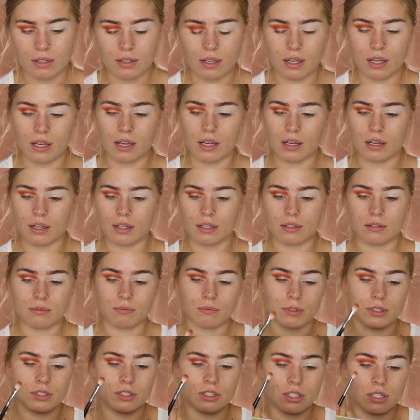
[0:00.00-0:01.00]
and
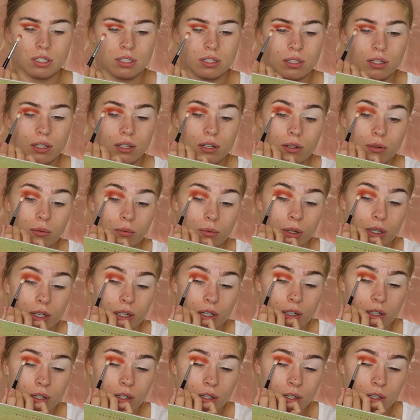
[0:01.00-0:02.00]
we're just going to
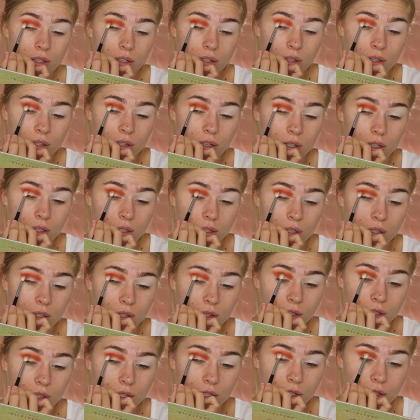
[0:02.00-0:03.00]
work
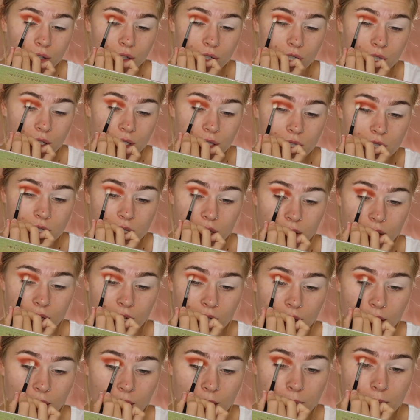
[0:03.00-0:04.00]
on the crease to
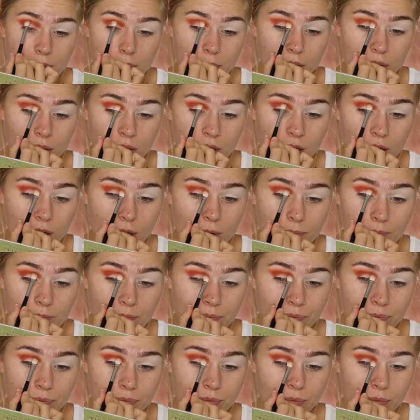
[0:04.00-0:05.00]
get that build up,
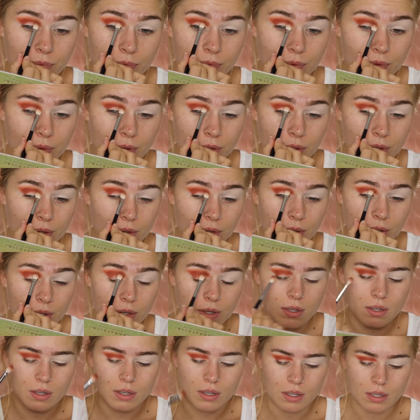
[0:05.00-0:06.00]

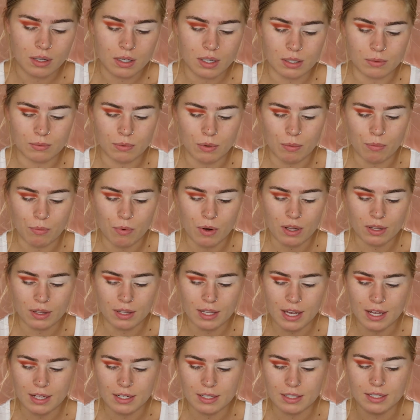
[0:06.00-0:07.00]
because we want
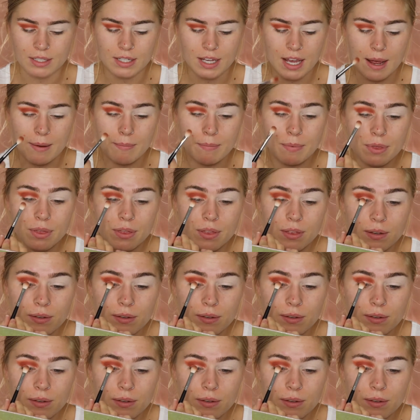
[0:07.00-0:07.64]
that depth.